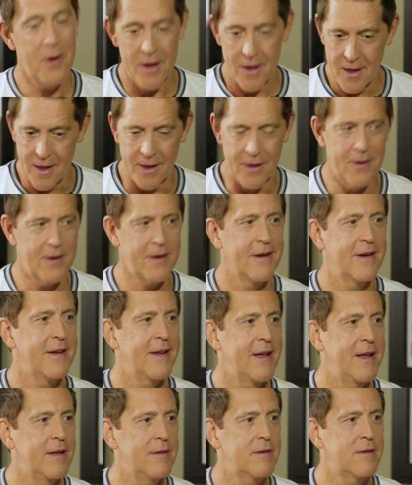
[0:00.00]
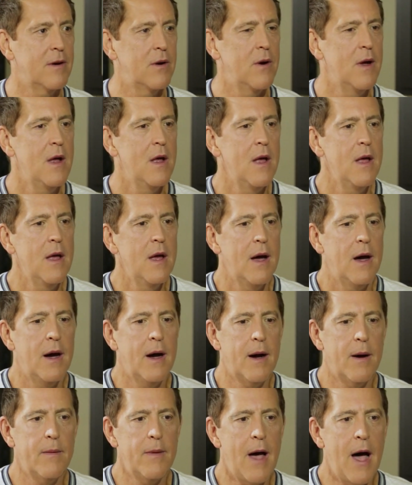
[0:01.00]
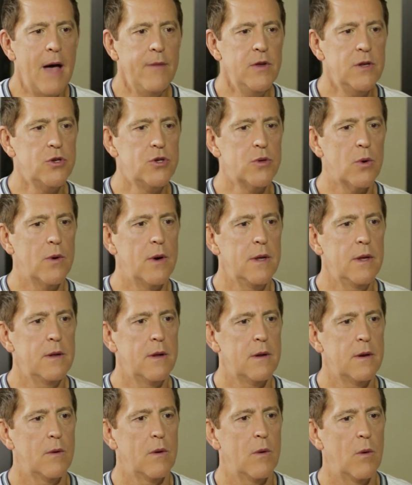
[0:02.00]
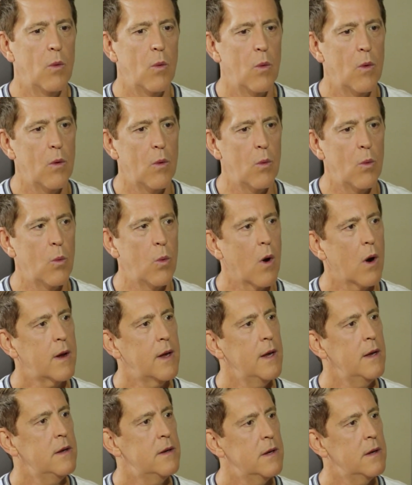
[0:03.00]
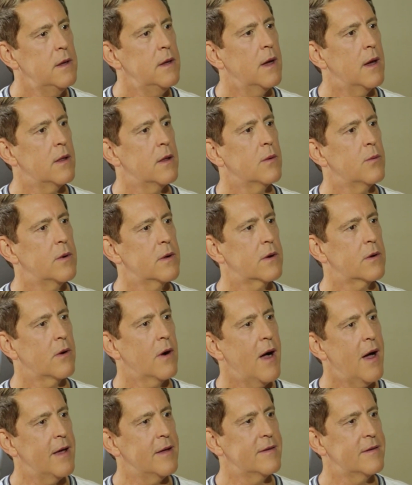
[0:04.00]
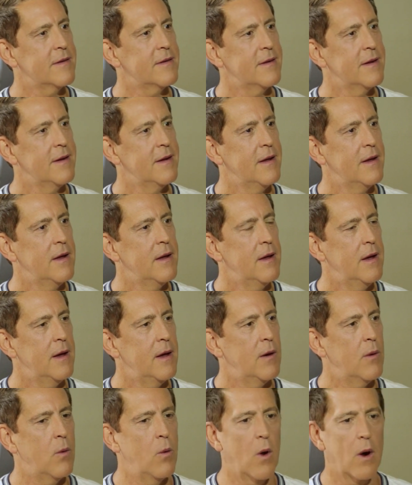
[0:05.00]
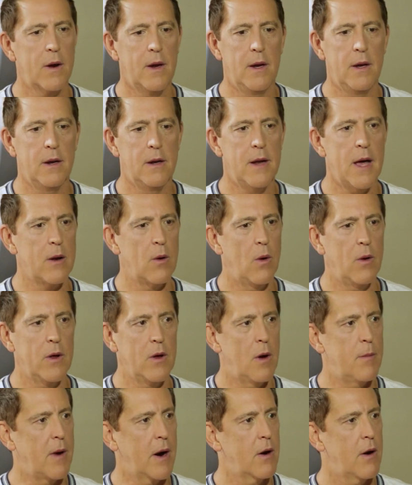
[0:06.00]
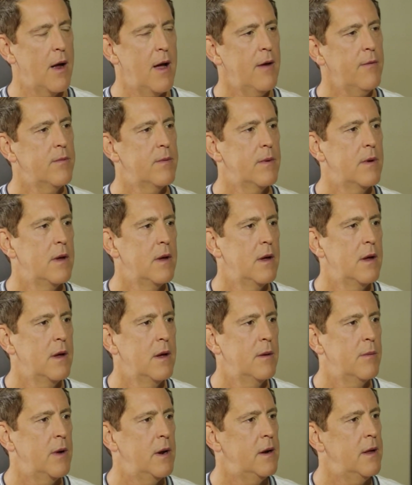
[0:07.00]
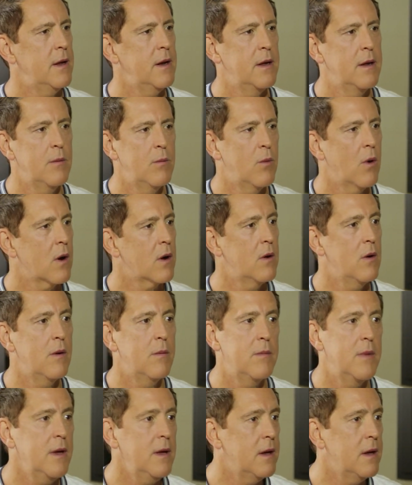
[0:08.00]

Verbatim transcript: Okay. And so uh, I've enjoyed working together with Christ, working not only on my craft, but letting Him work on